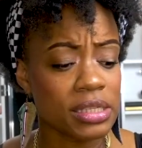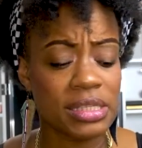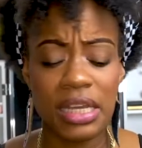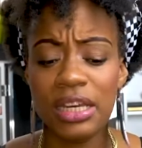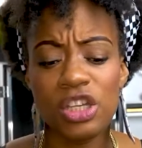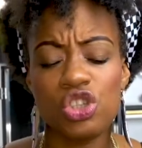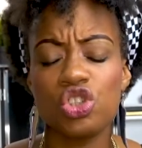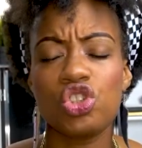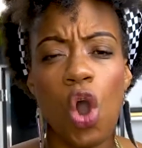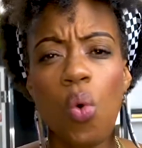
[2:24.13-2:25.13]
scene is
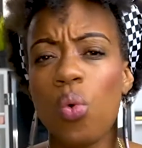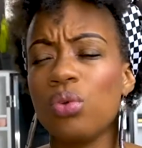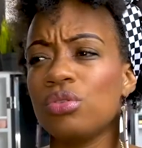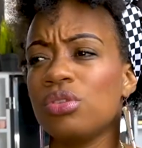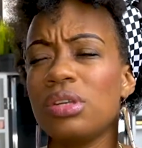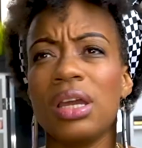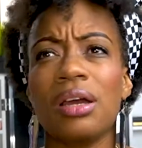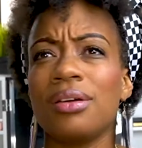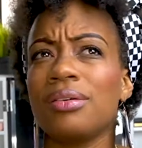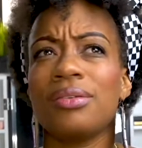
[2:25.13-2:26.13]
so uh,
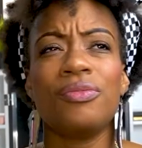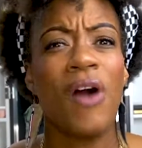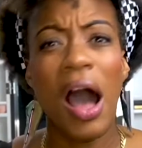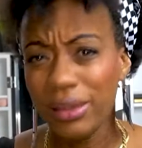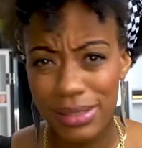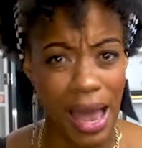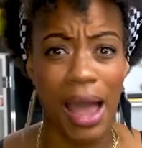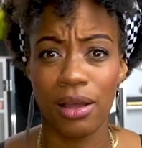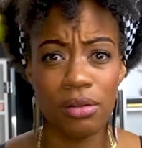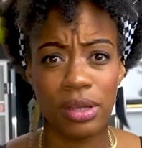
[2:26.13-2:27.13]
uh volatile.